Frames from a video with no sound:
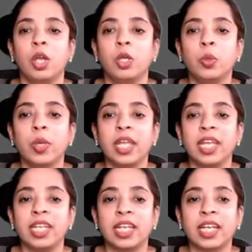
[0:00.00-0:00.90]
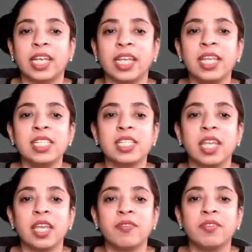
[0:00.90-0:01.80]
to increase
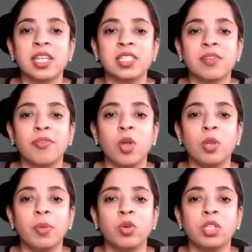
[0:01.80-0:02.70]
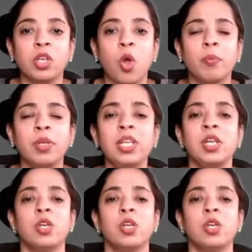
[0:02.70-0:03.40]
if there is a fall below the normal.